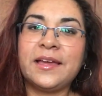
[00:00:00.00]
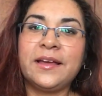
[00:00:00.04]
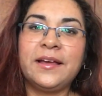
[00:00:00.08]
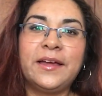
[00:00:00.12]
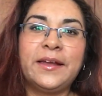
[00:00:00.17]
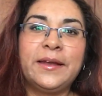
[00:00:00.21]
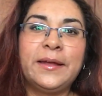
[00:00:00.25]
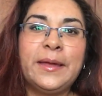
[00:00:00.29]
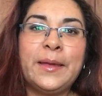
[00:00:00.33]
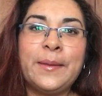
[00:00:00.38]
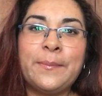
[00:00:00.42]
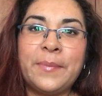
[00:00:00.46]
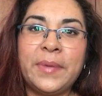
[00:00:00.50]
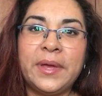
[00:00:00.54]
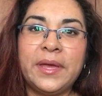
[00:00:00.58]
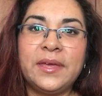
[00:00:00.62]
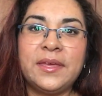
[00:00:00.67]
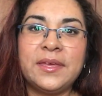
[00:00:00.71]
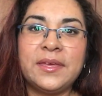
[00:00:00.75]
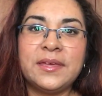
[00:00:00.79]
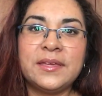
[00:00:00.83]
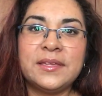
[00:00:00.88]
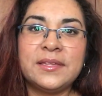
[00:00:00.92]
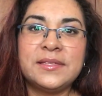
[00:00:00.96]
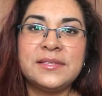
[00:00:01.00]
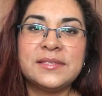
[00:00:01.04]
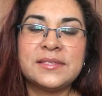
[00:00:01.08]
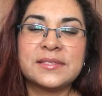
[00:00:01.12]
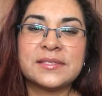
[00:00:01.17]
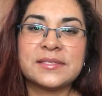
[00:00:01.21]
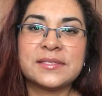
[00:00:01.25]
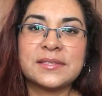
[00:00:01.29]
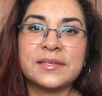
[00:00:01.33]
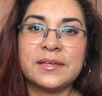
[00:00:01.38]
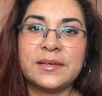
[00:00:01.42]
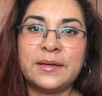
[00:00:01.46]
I gotta get my
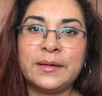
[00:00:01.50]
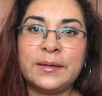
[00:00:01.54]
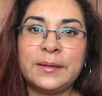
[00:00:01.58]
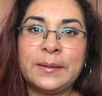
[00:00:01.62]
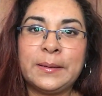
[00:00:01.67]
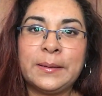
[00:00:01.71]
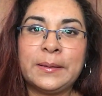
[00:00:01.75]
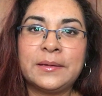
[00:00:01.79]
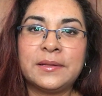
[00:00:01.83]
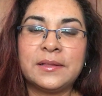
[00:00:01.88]
kids' uh,